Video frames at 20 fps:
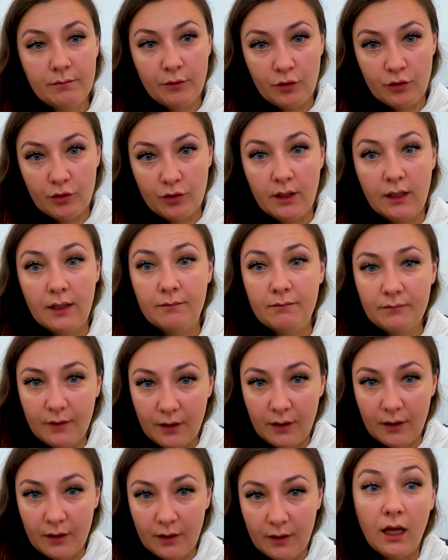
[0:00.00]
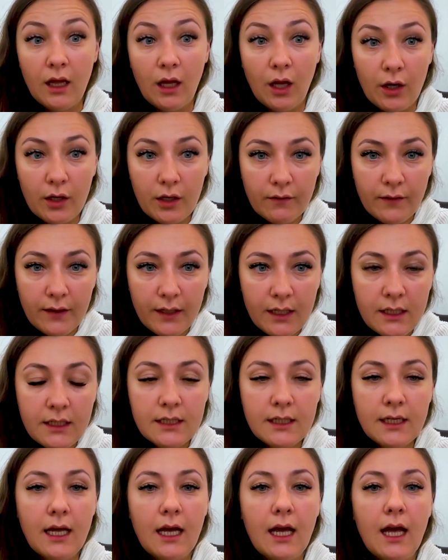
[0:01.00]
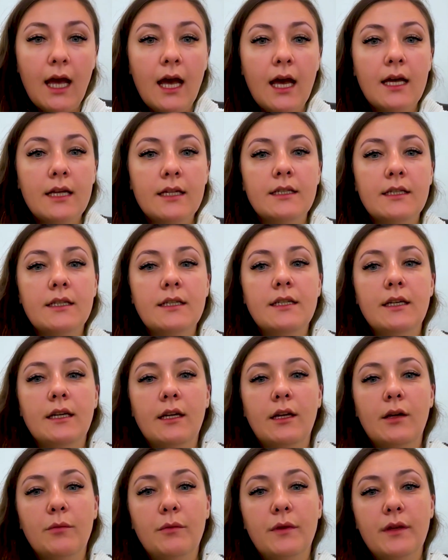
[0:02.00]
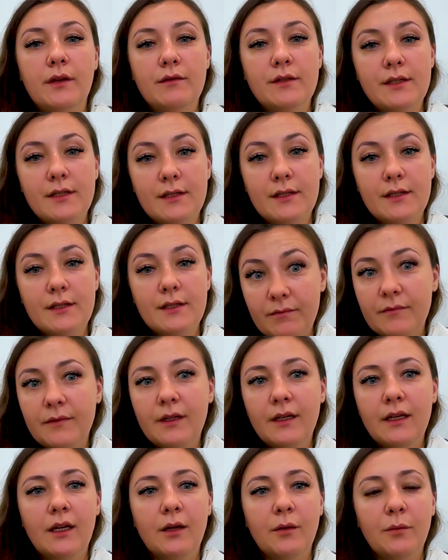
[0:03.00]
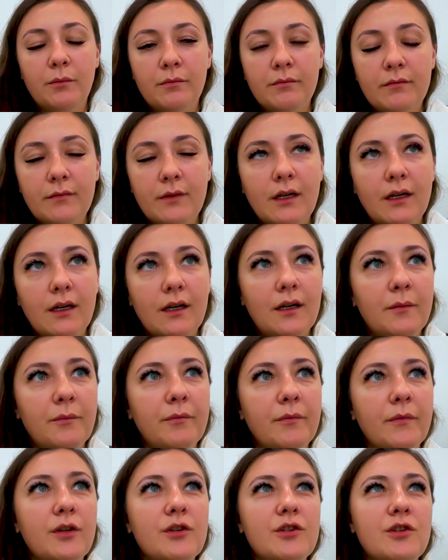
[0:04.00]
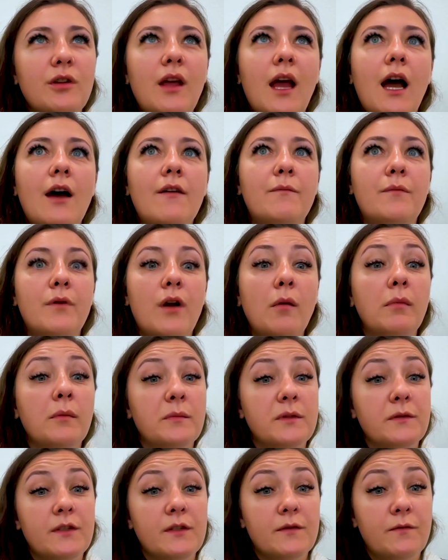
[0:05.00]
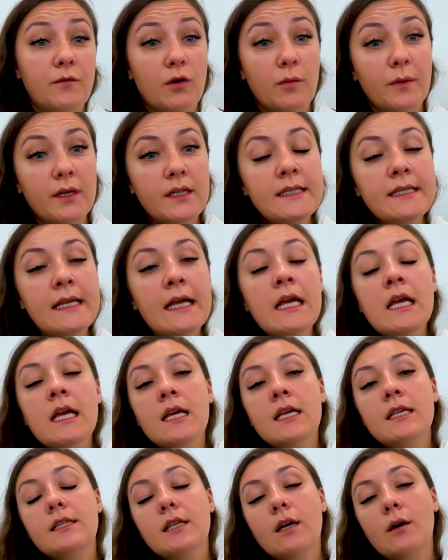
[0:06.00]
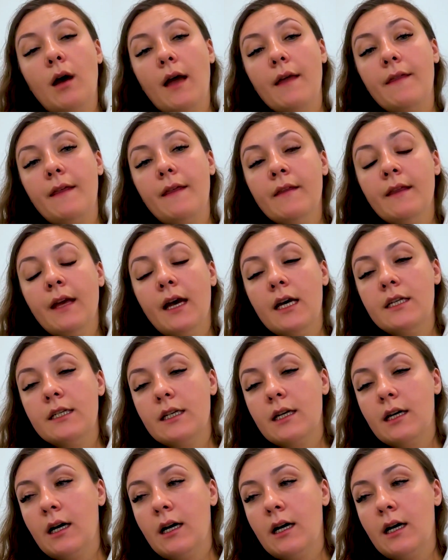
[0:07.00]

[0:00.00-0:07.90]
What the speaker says: usually a lot of it, and there's usually have problems with formats. So I think that